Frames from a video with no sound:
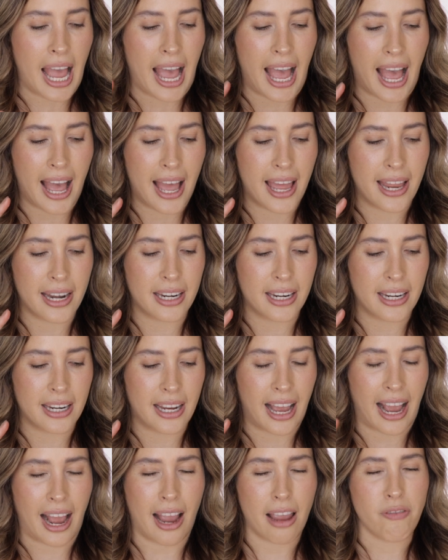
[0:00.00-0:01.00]
And
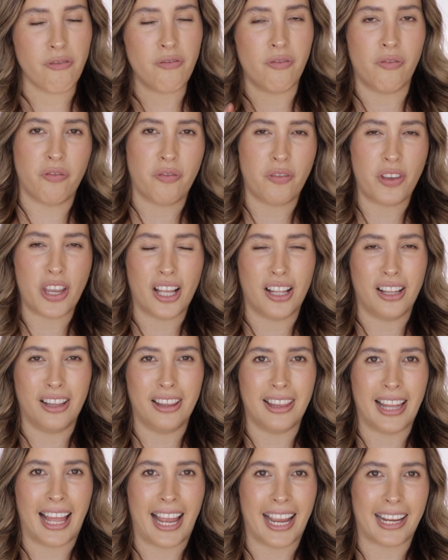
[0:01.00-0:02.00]
I feel
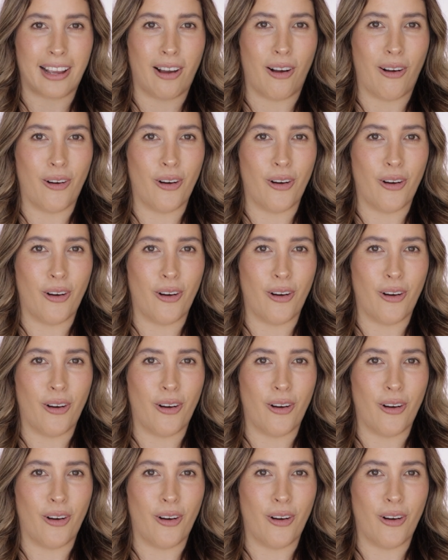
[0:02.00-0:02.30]
like